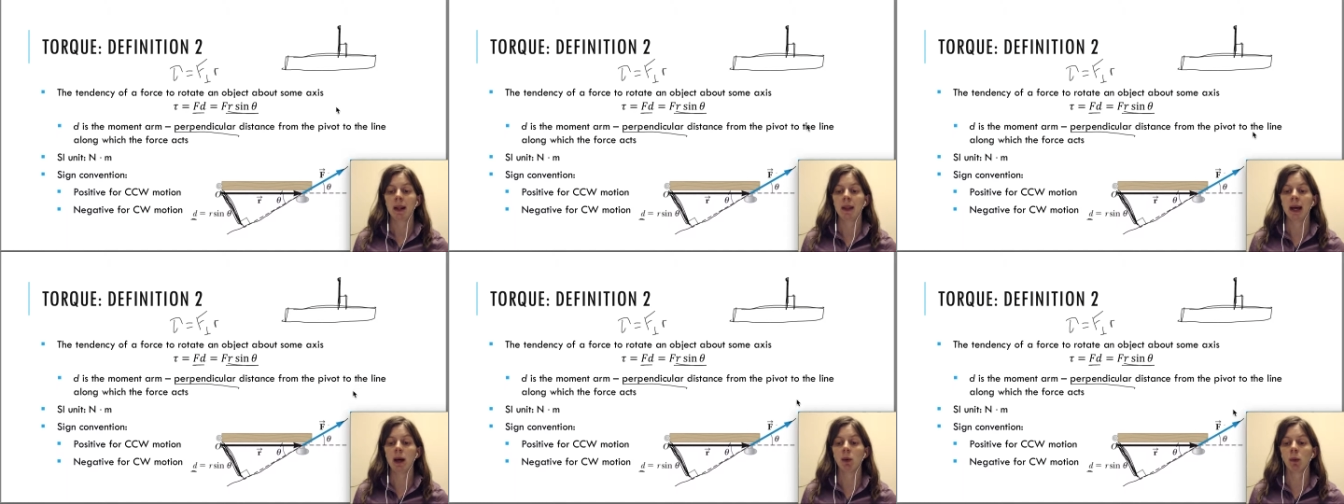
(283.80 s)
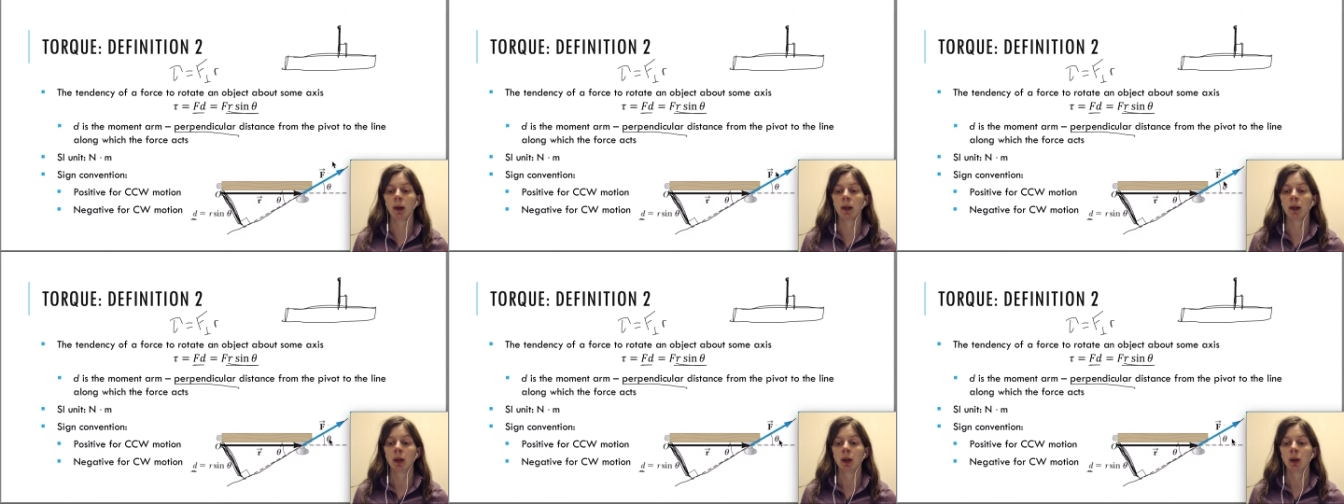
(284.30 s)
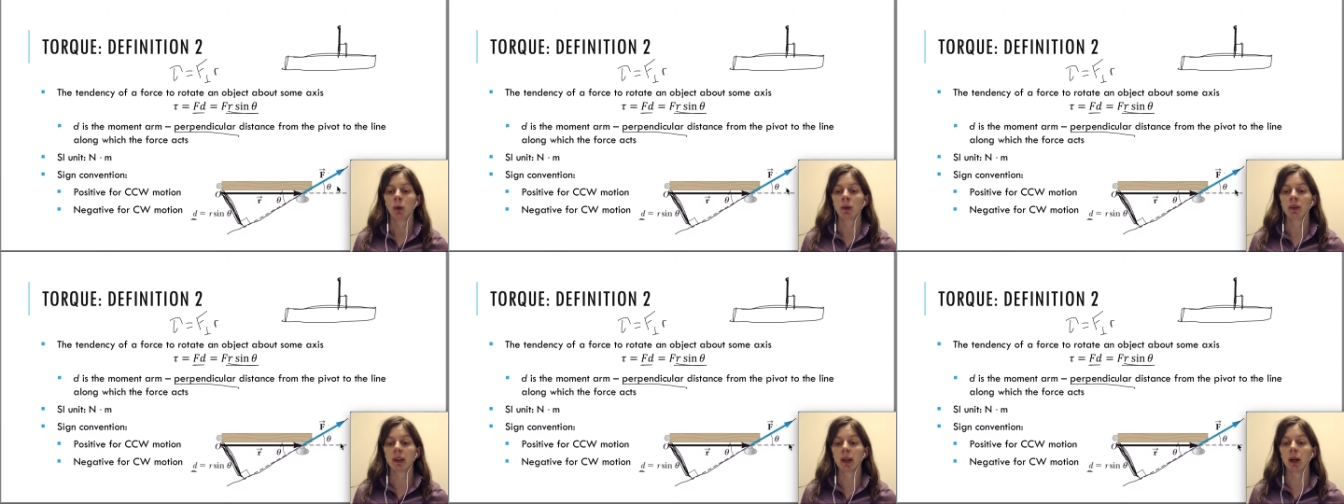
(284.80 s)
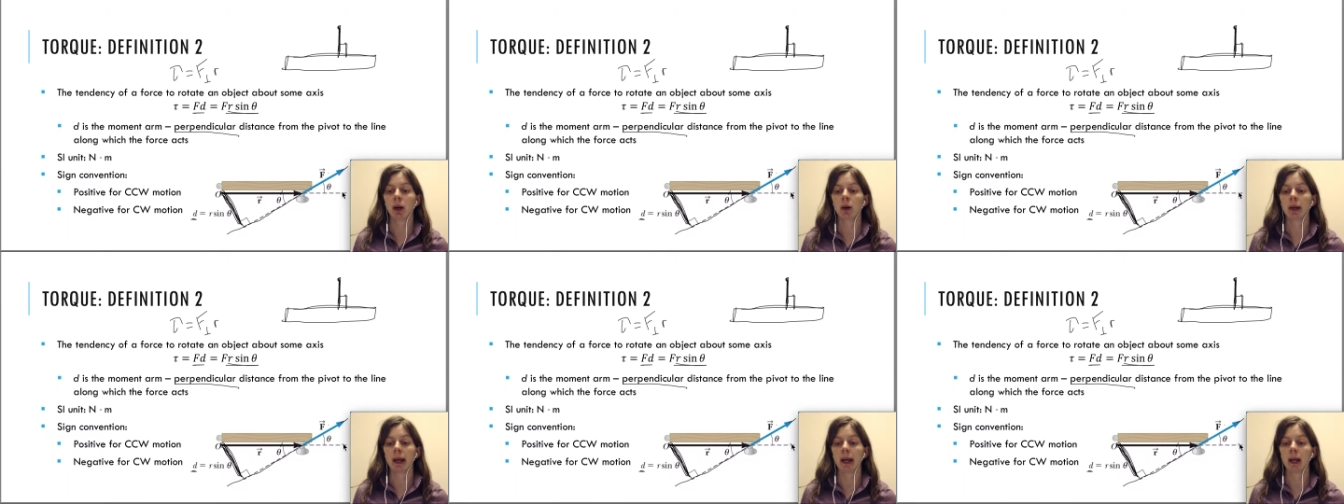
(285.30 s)
that one, we said,
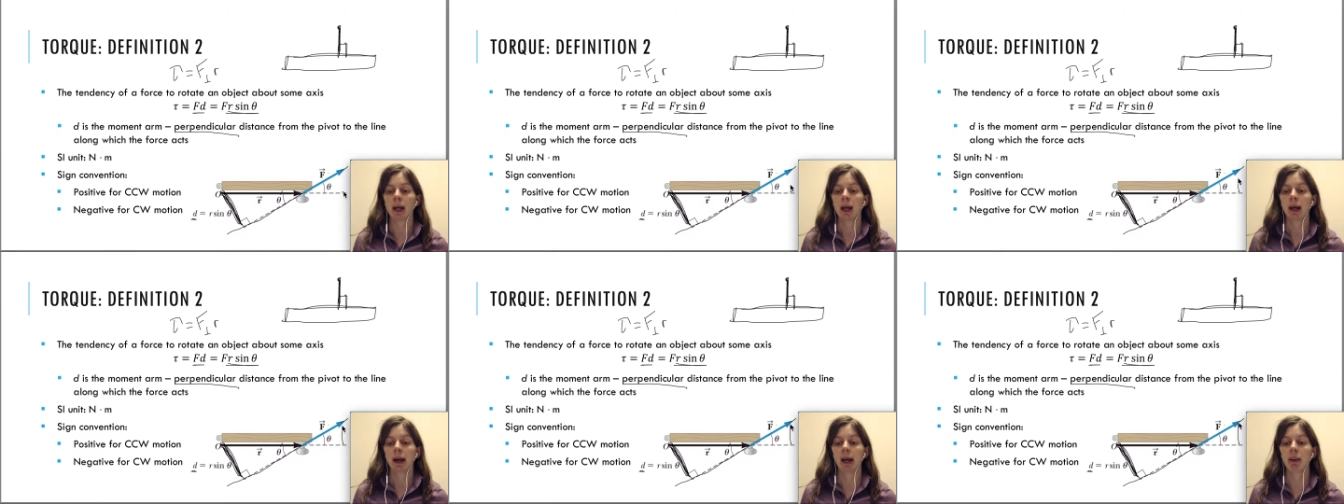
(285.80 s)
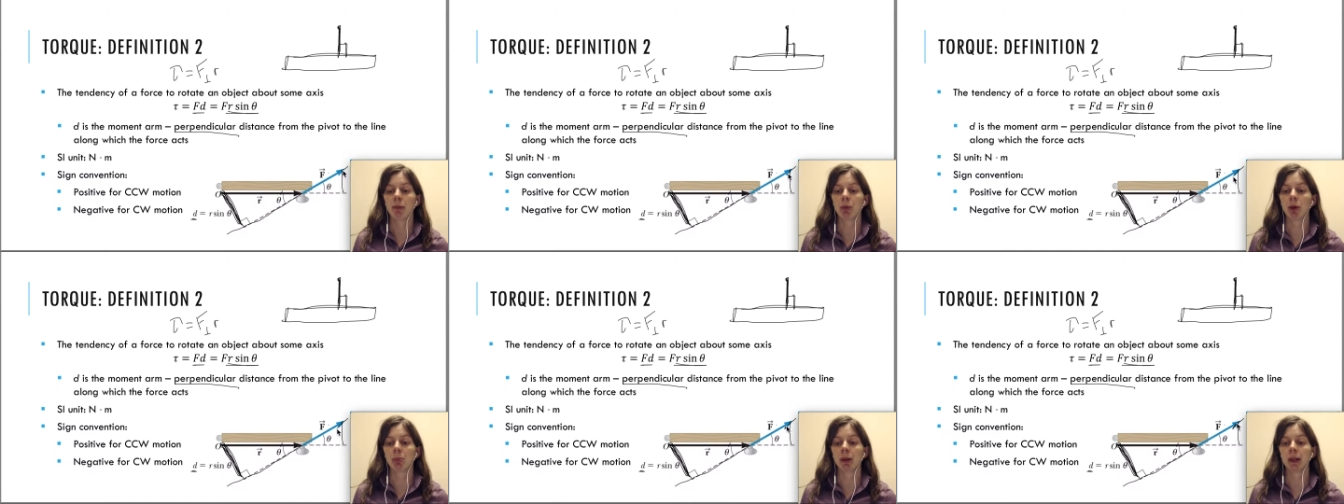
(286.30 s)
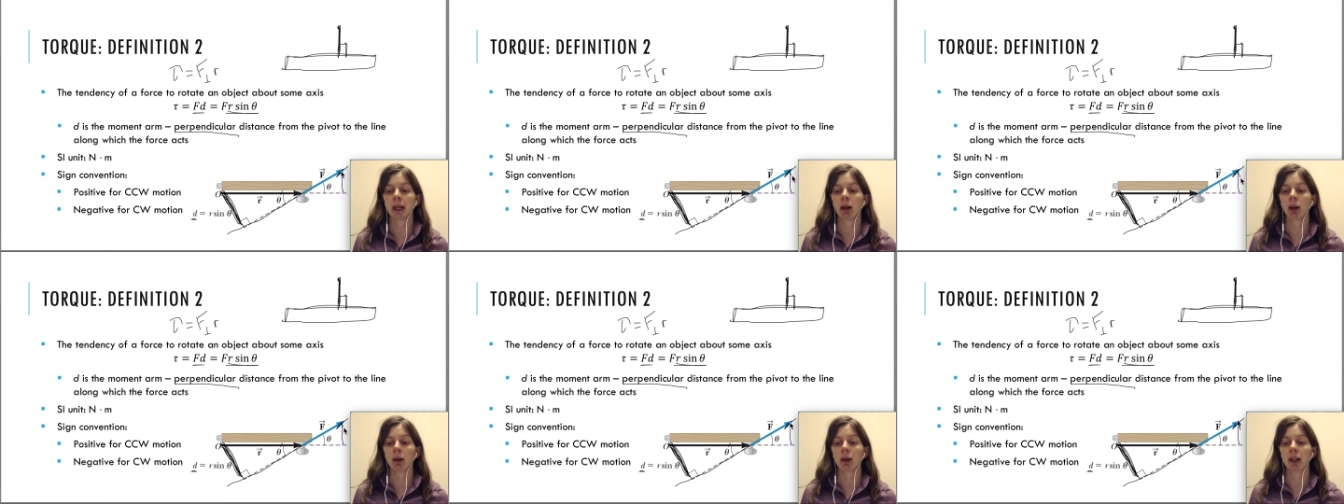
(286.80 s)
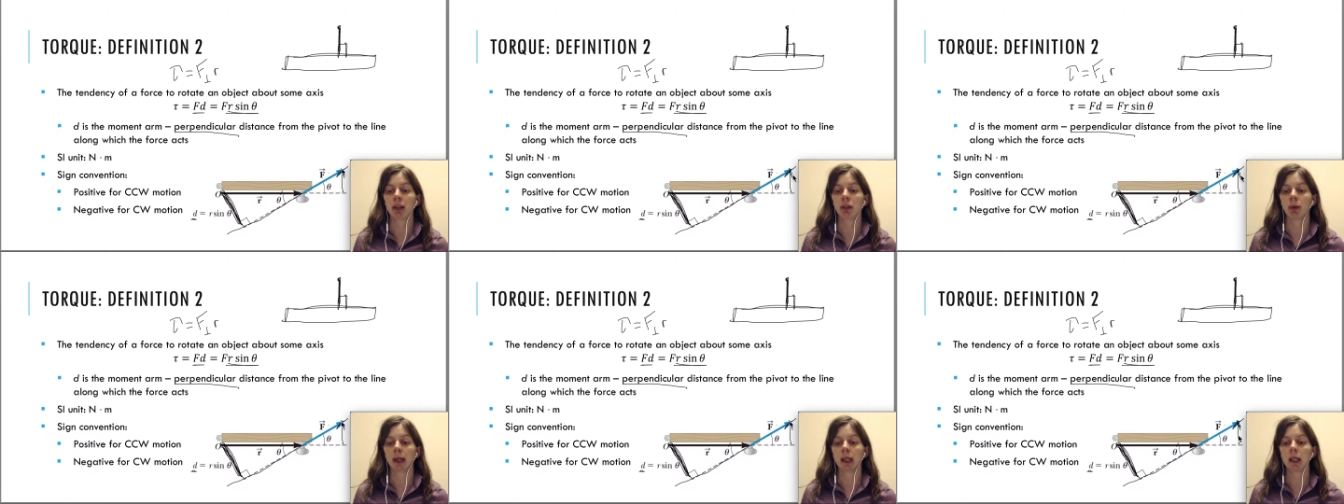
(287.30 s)
okay, f perpendicular is
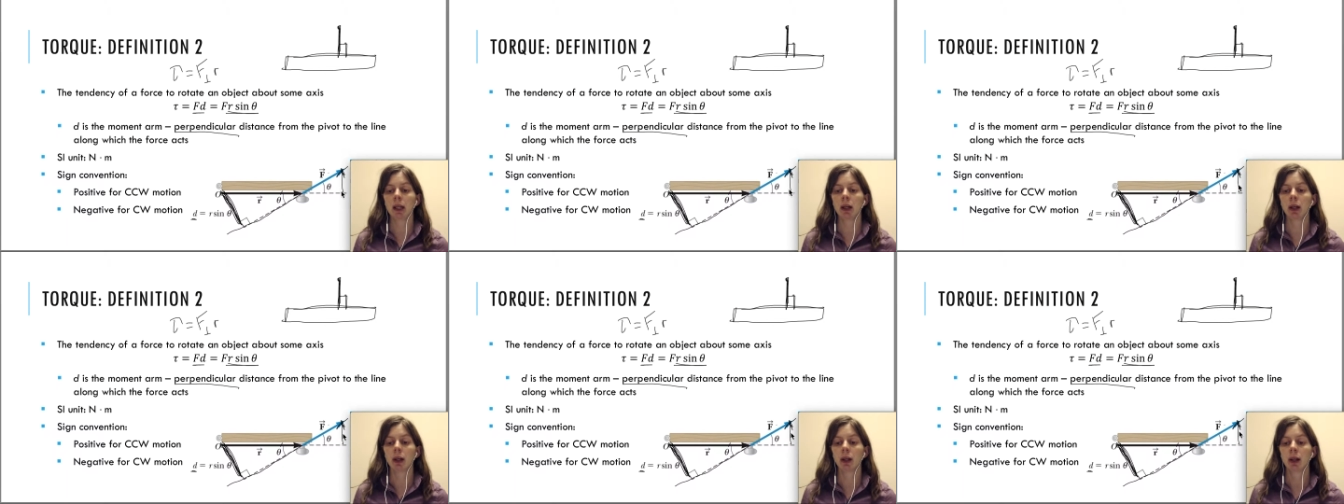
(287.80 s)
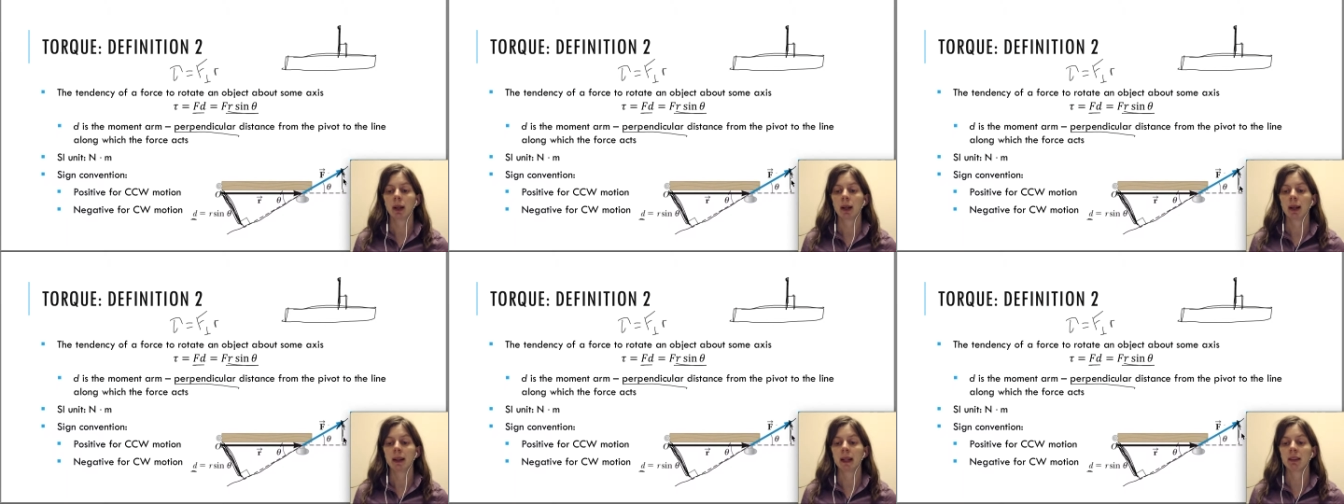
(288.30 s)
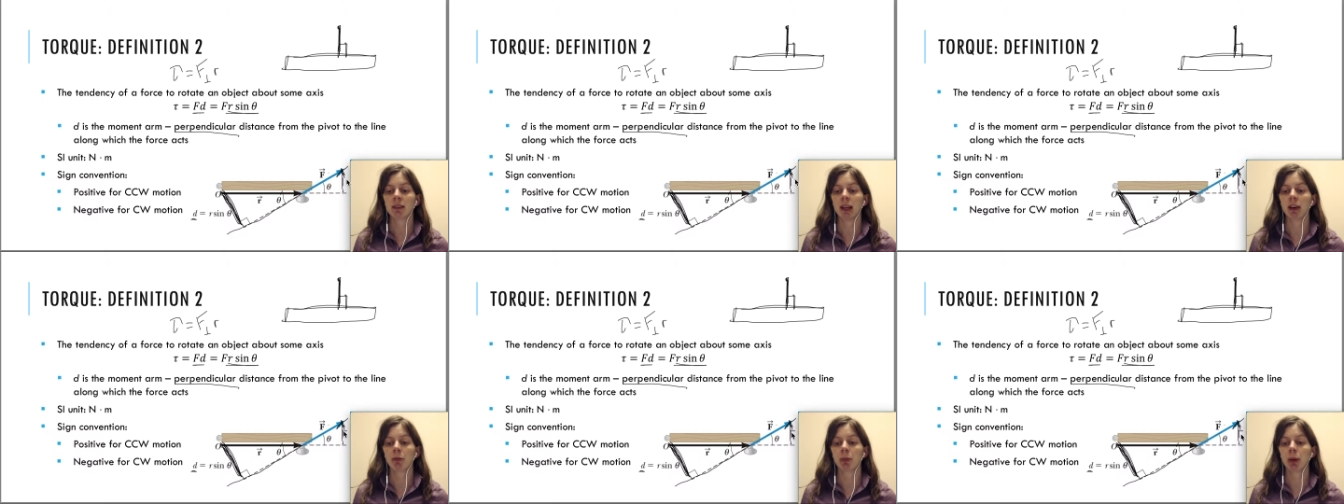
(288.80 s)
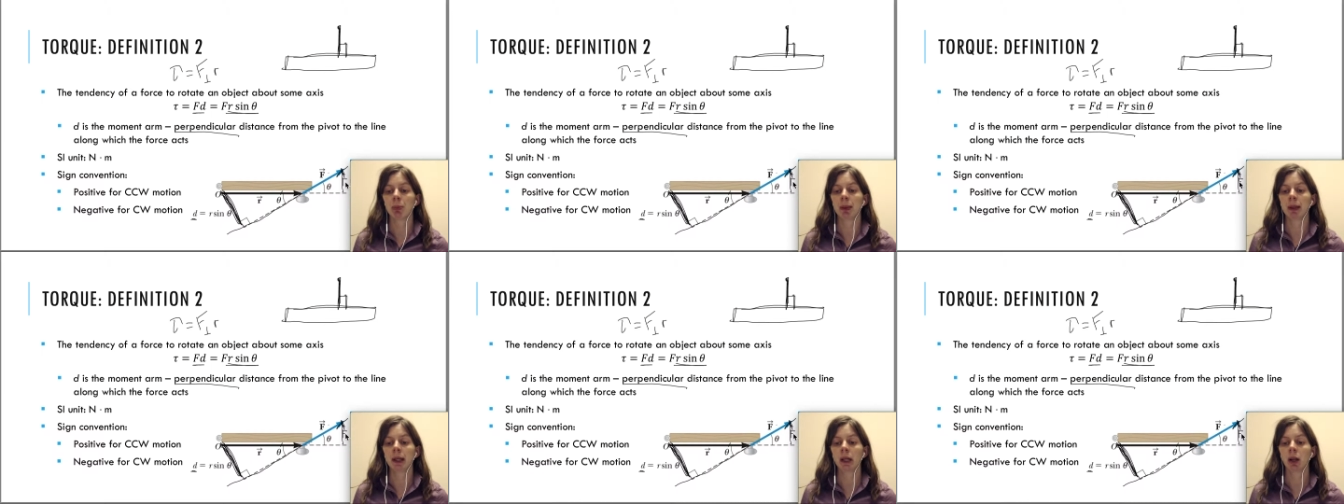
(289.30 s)
right here, that's f
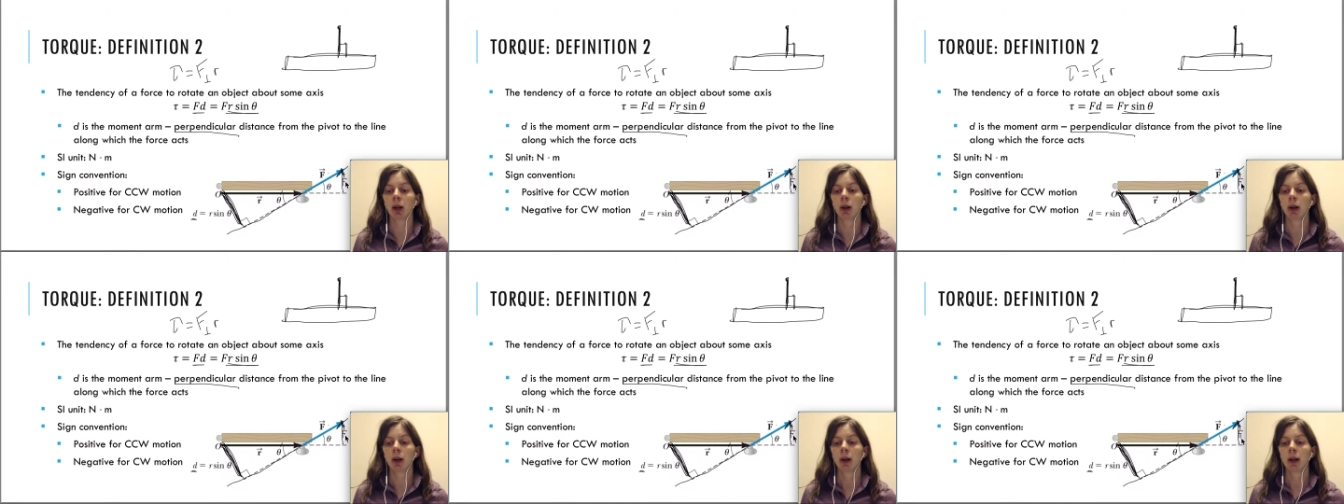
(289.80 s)
perpendicular,